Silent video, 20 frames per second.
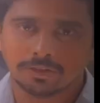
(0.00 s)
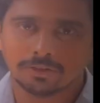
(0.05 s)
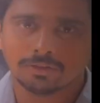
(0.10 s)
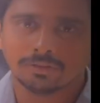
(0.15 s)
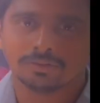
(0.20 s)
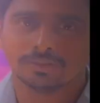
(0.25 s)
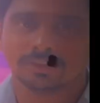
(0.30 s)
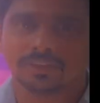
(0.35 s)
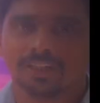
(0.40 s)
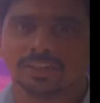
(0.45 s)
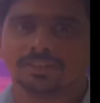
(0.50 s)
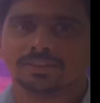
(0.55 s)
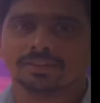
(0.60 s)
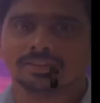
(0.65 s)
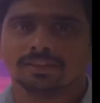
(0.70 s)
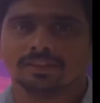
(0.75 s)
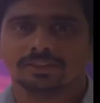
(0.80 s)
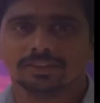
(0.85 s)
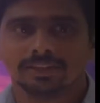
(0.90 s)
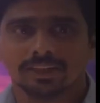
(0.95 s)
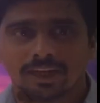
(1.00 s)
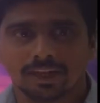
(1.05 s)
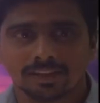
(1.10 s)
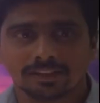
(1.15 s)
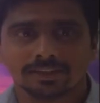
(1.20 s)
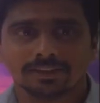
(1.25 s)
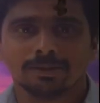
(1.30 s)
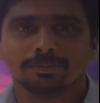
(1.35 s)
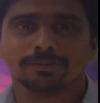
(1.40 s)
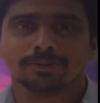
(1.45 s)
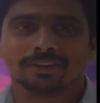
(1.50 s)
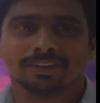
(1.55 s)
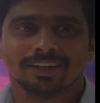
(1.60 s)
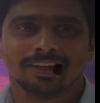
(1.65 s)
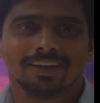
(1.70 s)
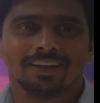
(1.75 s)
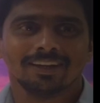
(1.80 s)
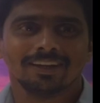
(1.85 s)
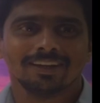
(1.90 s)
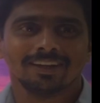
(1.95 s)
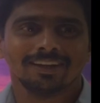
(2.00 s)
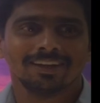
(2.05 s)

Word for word: video, just share, subscribe.